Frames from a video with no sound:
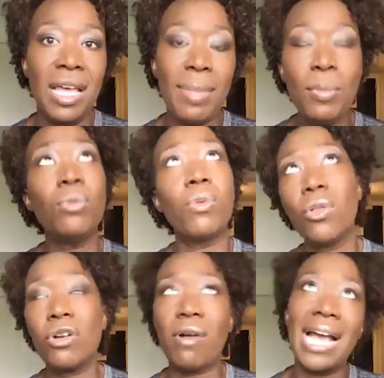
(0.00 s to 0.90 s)
People roll
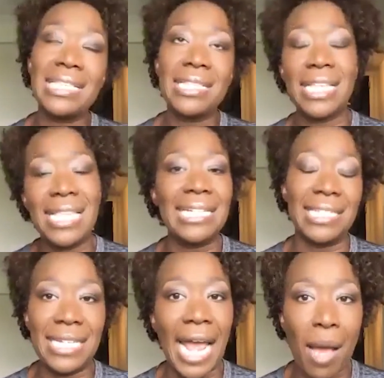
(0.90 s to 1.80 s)
their eyes and say that
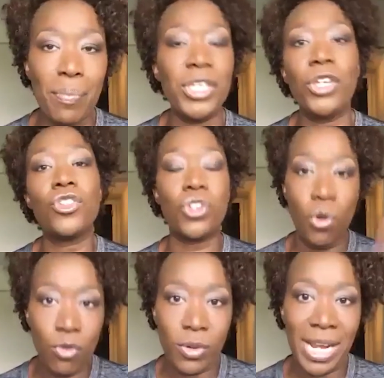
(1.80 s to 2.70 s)
didn't happen. You're just
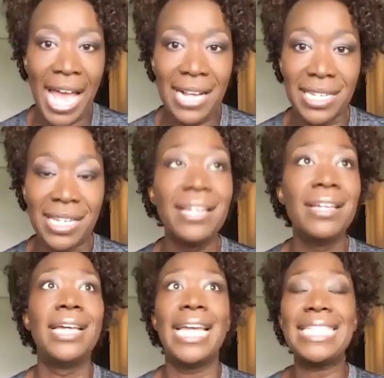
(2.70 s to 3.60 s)
overreacting.
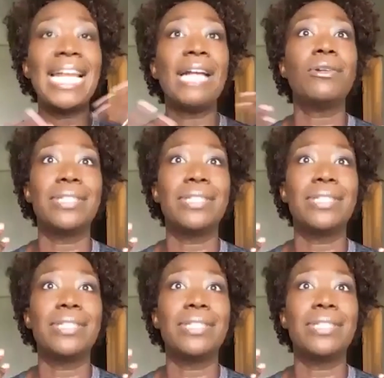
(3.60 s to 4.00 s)
It's now